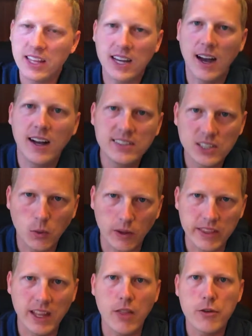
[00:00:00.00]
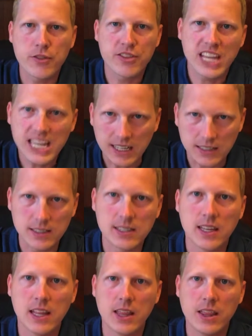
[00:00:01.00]
consequence, the other
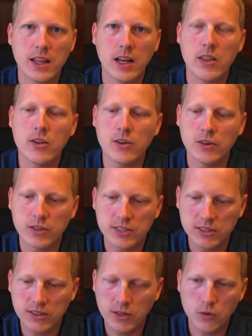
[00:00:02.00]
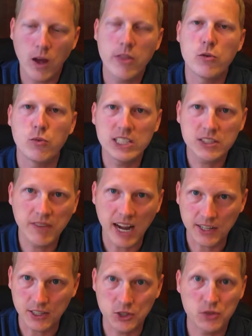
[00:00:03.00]
things, the other risk
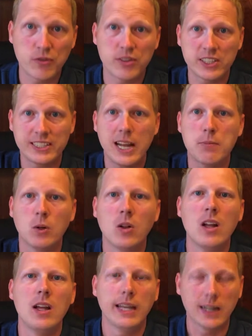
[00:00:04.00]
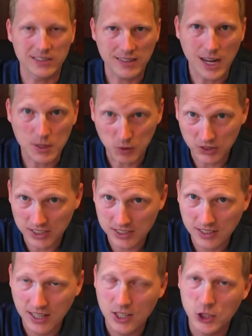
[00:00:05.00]
factors. So for example, and I'll talk about
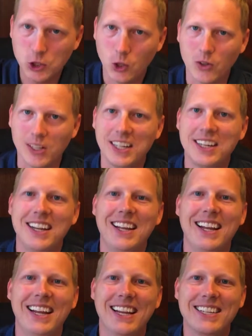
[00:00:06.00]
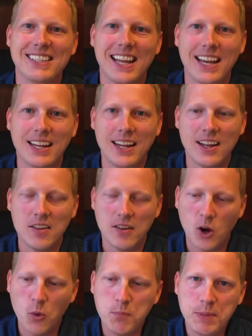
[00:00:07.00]
this shortly, is that
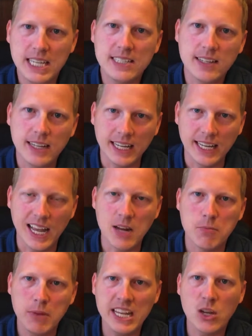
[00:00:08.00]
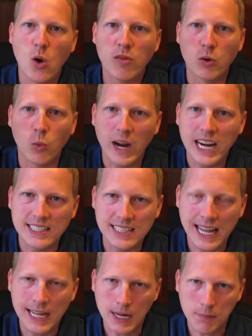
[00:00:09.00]
obesity and being overweight
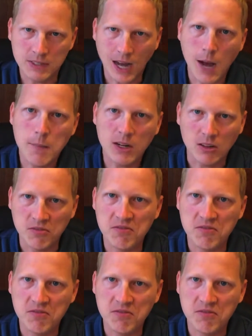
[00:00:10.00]
and abdominal,